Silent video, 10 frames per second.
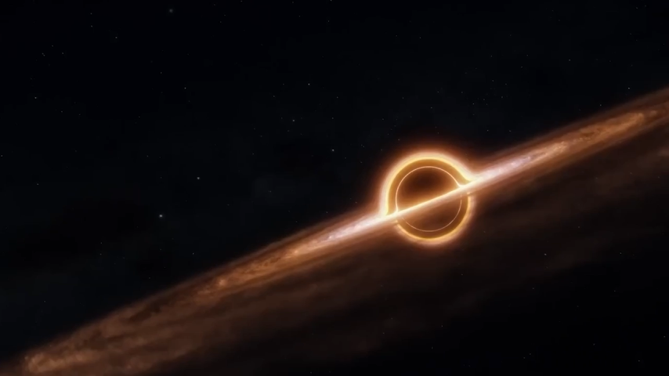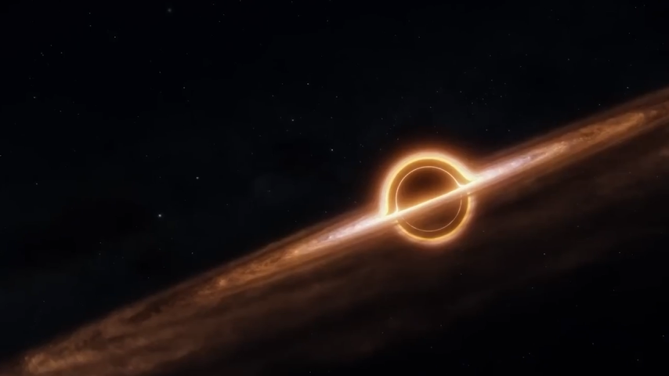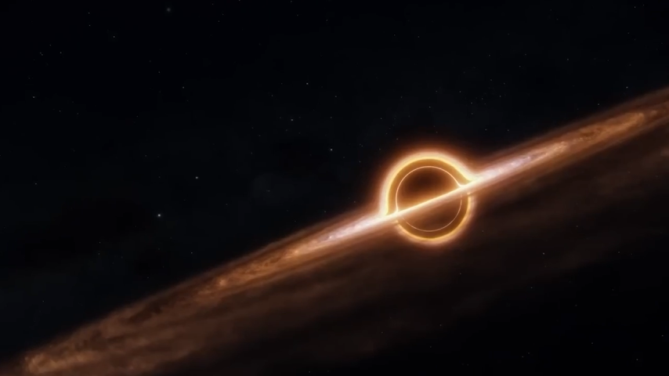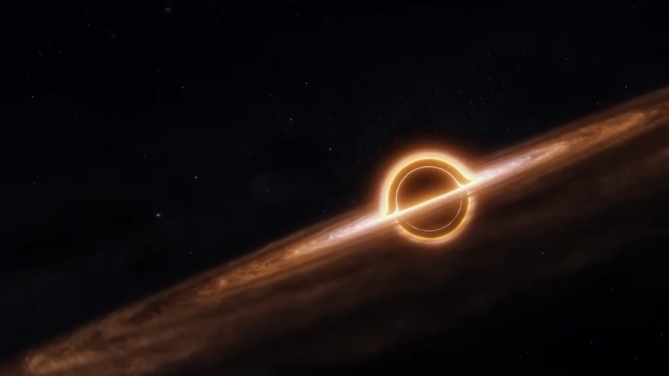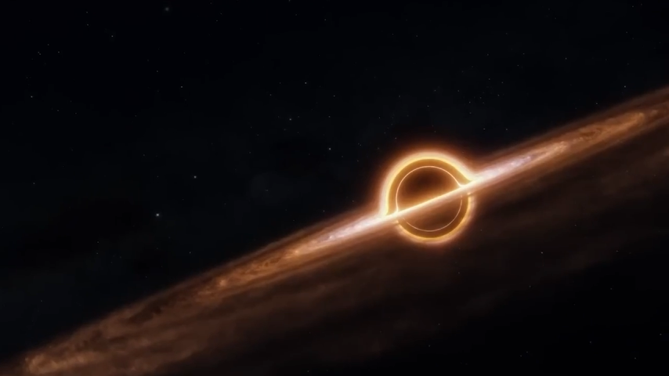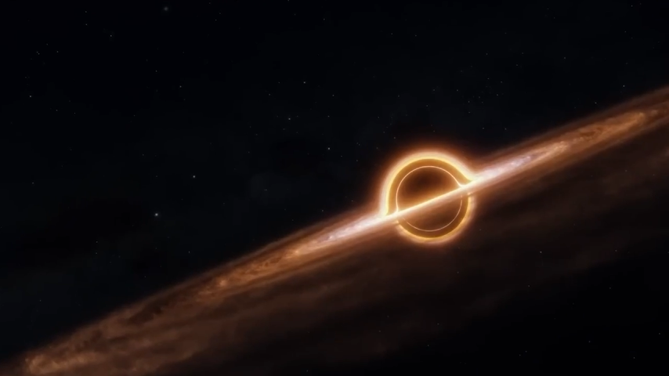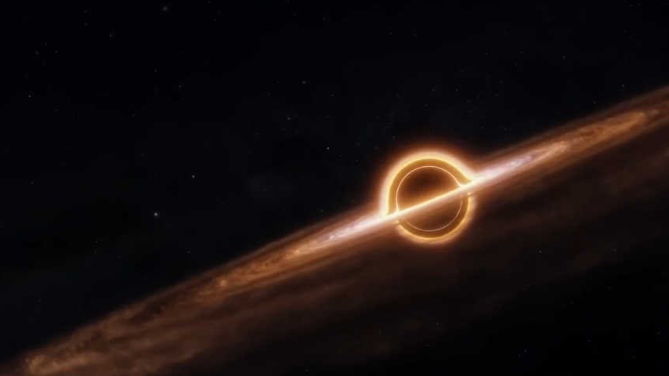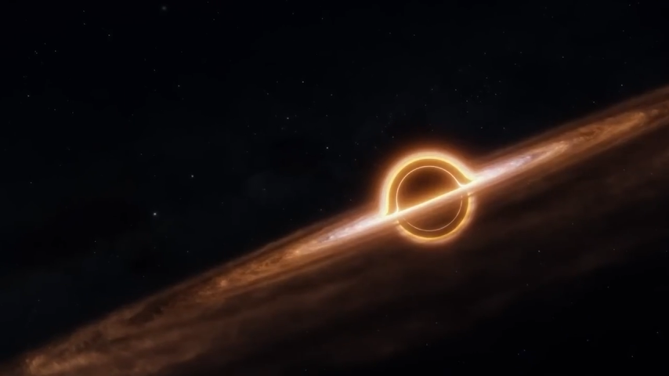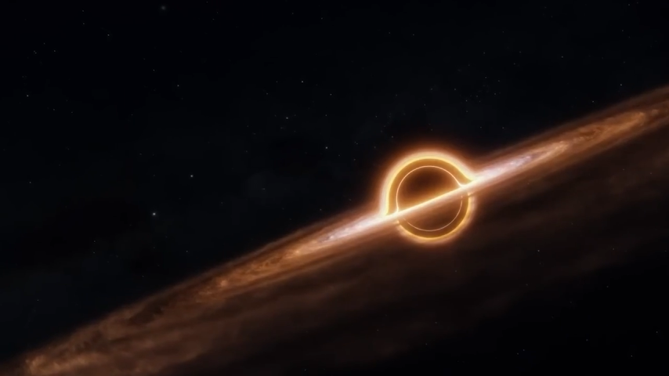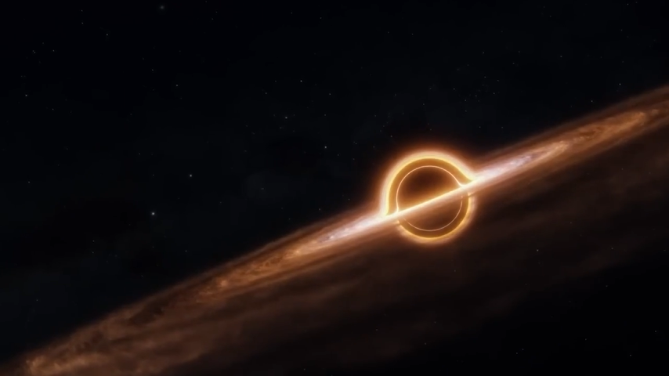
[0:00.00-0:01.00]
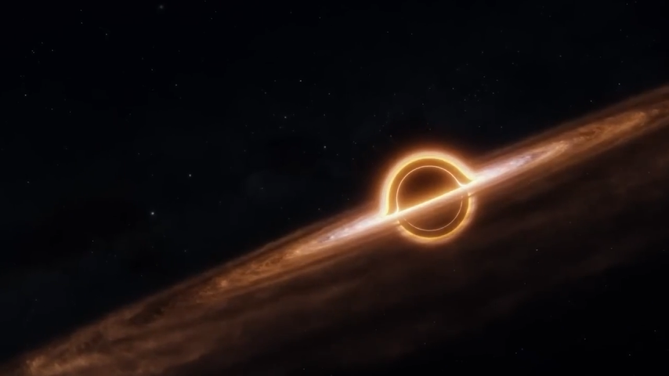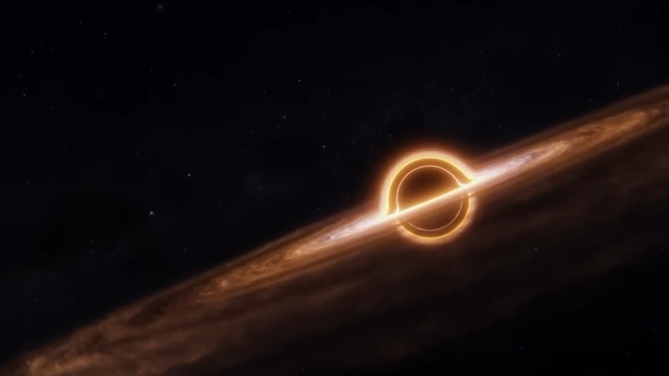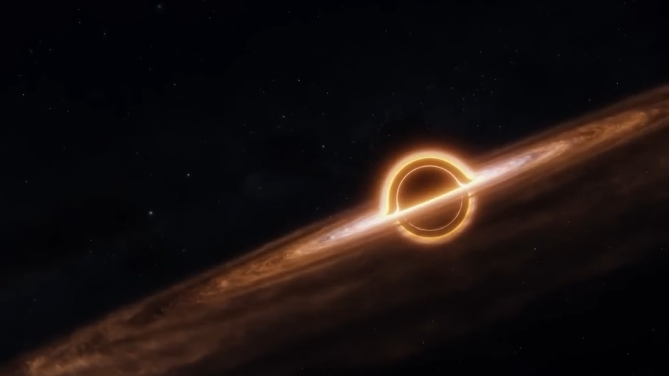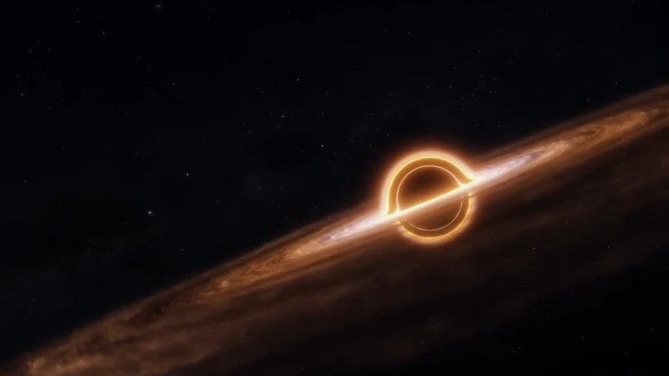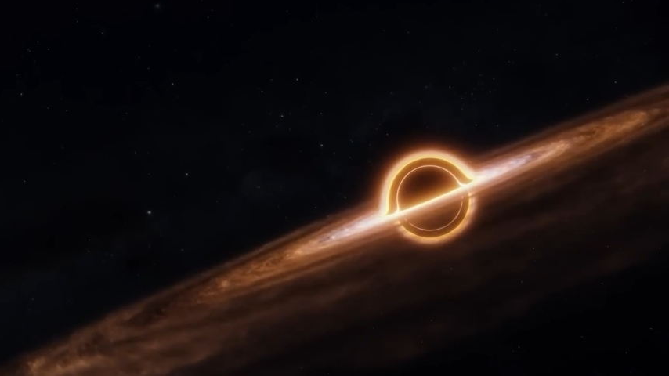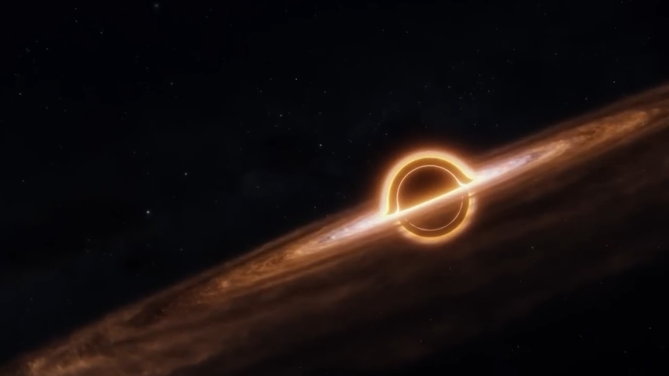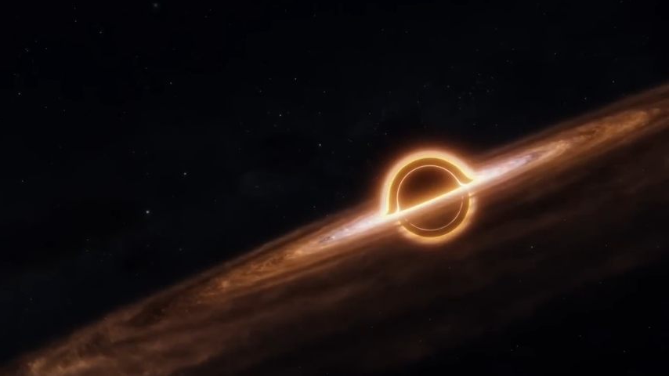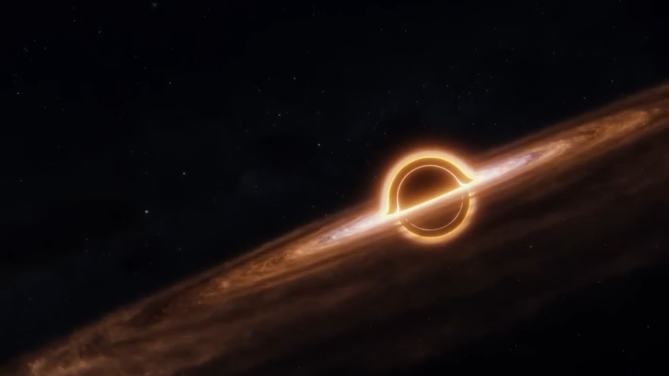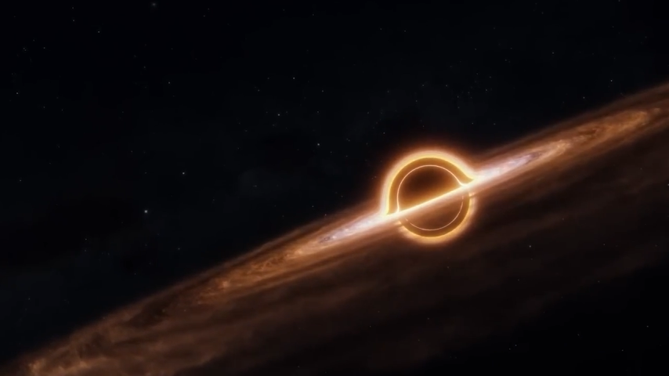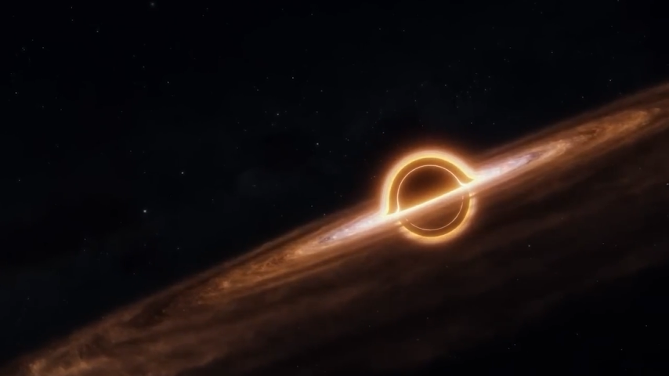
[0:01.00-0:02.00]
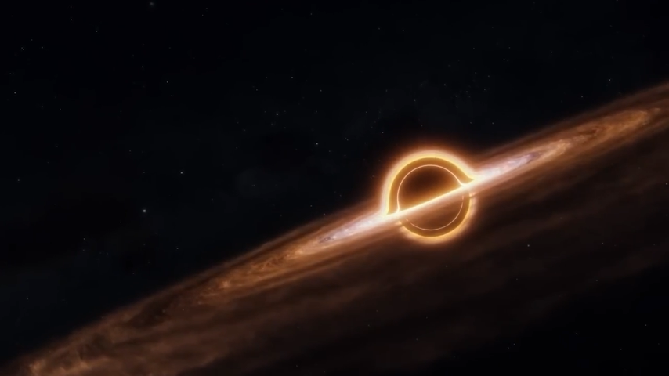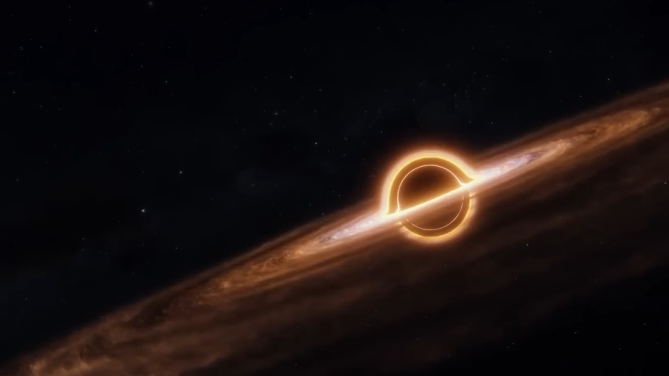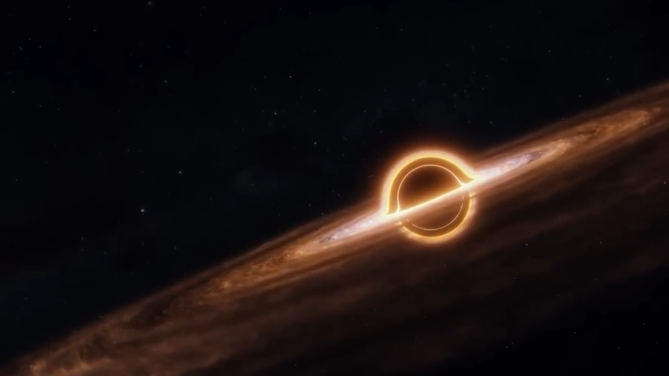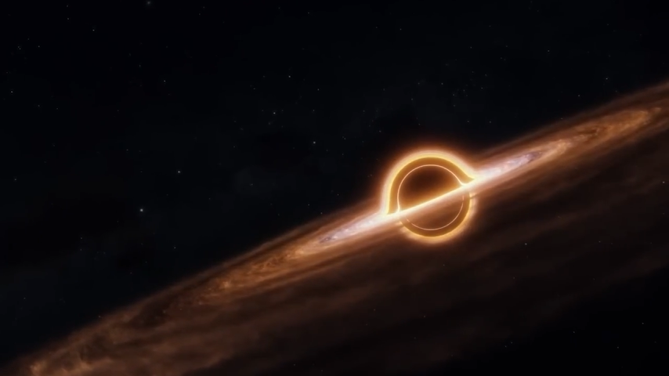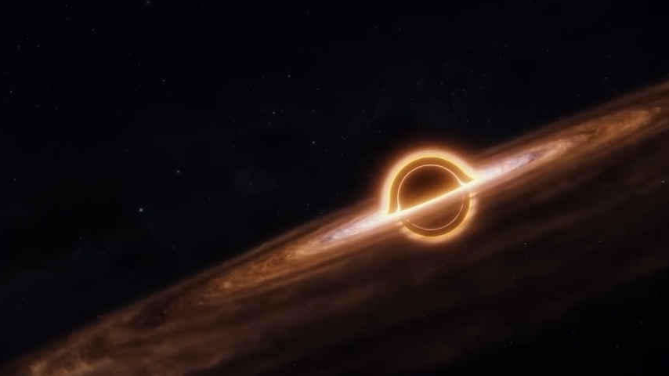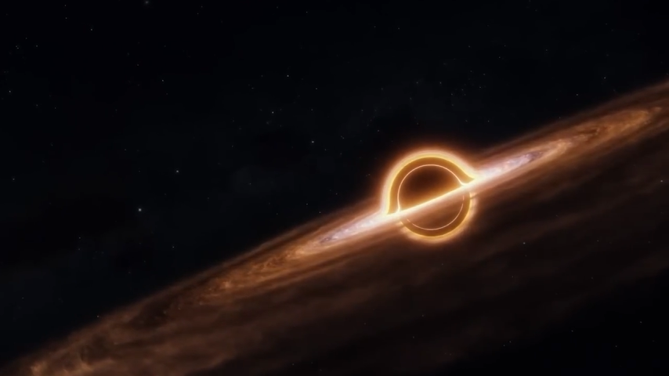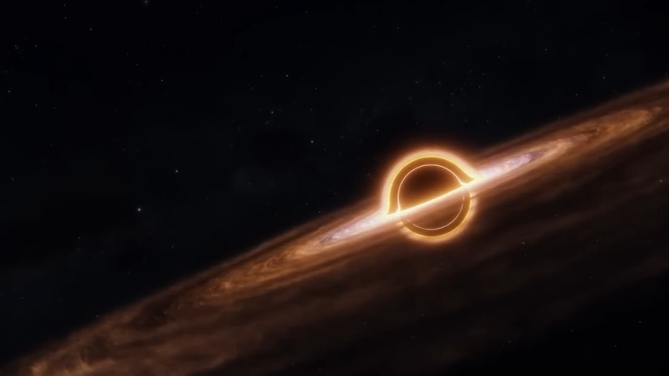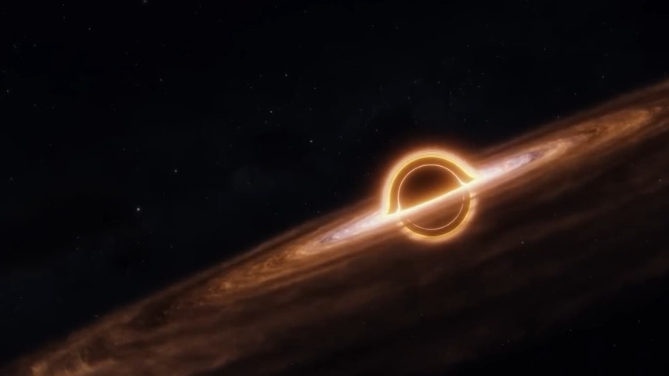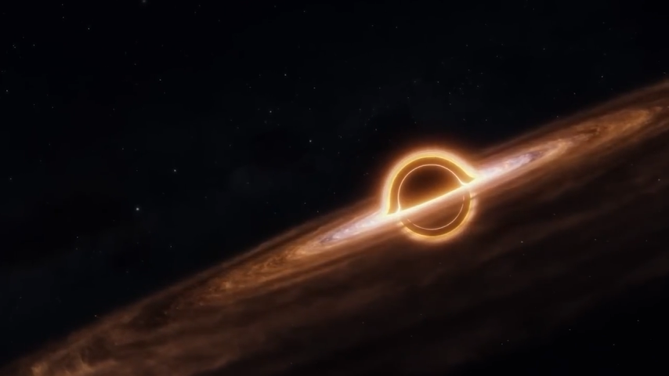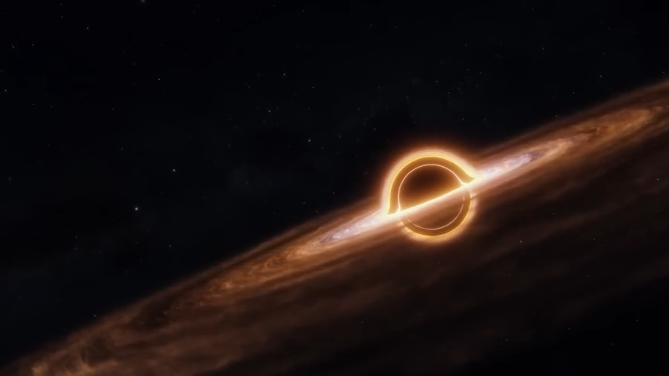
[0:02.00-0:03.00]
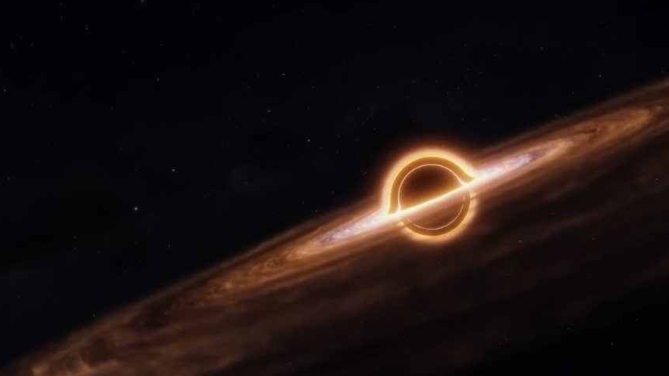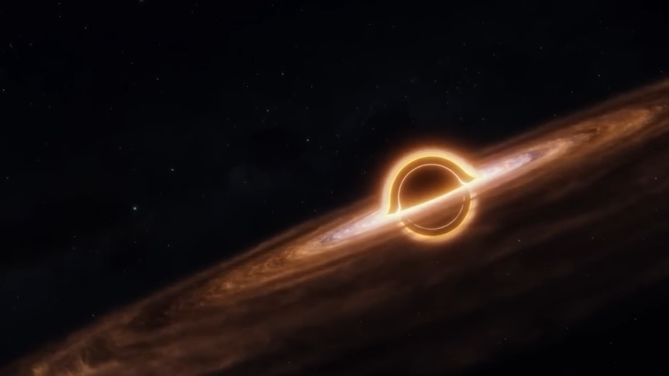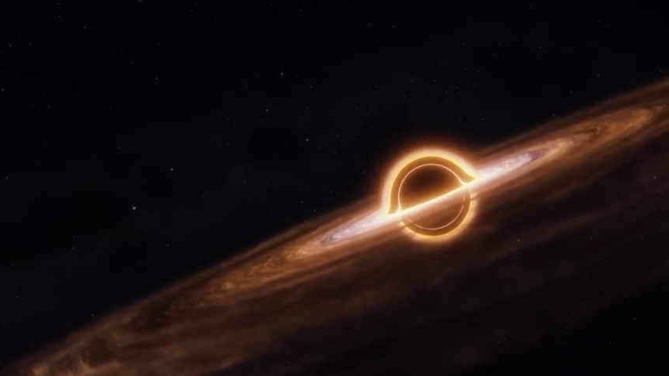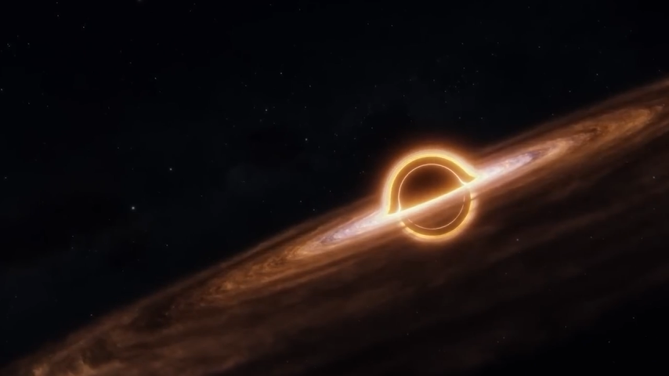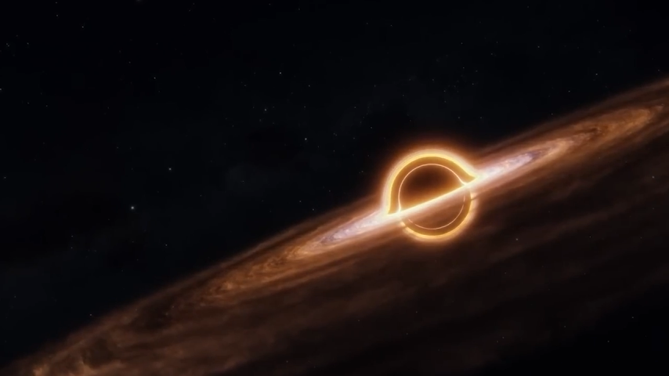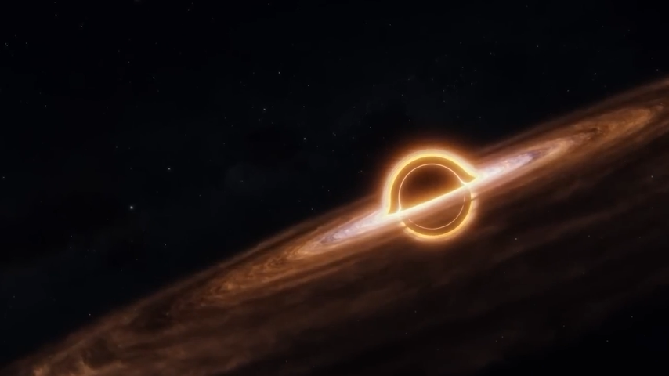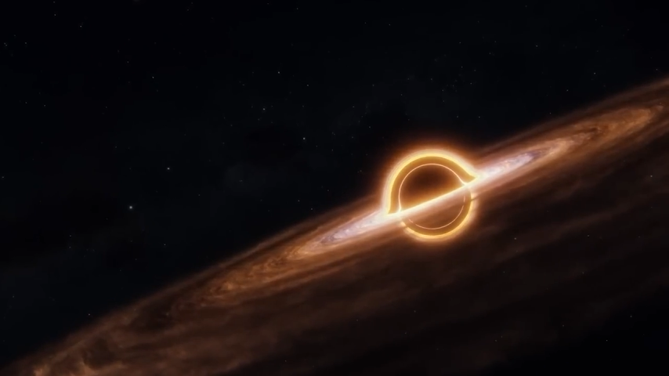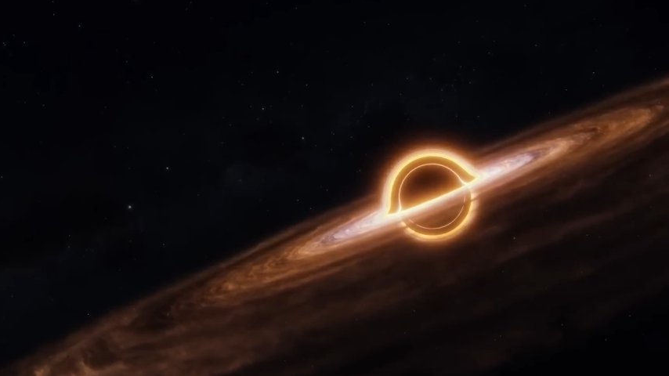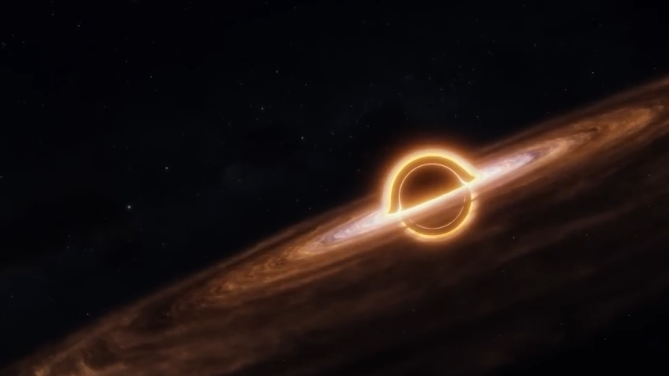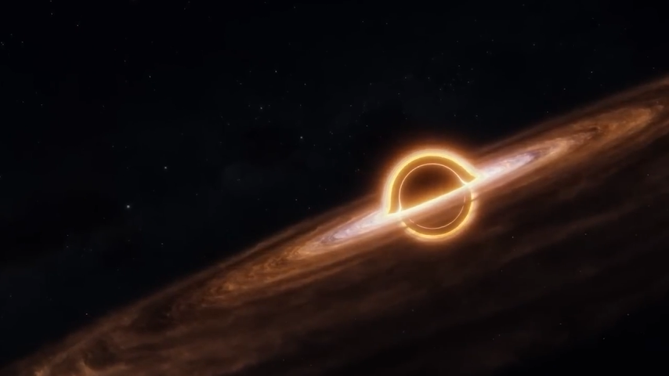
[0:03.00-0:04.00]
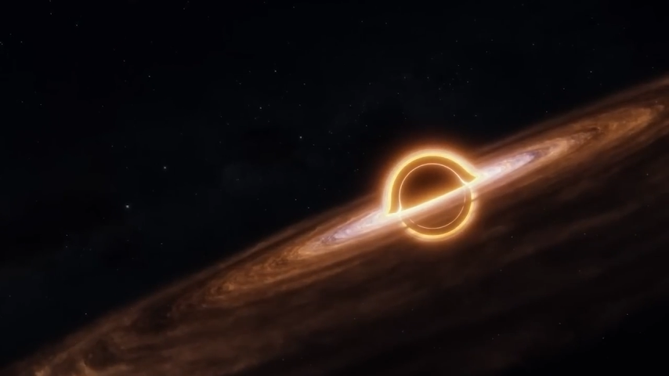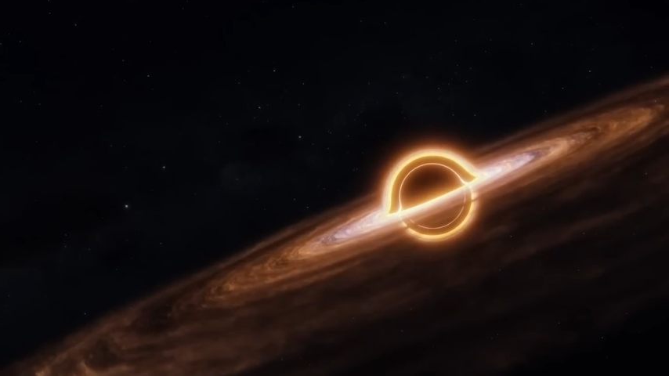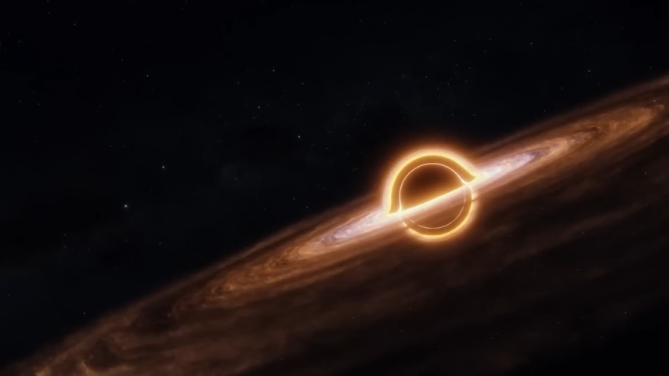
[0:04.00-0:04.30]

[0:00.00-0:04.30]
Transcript: Nobody's mouth can be seen.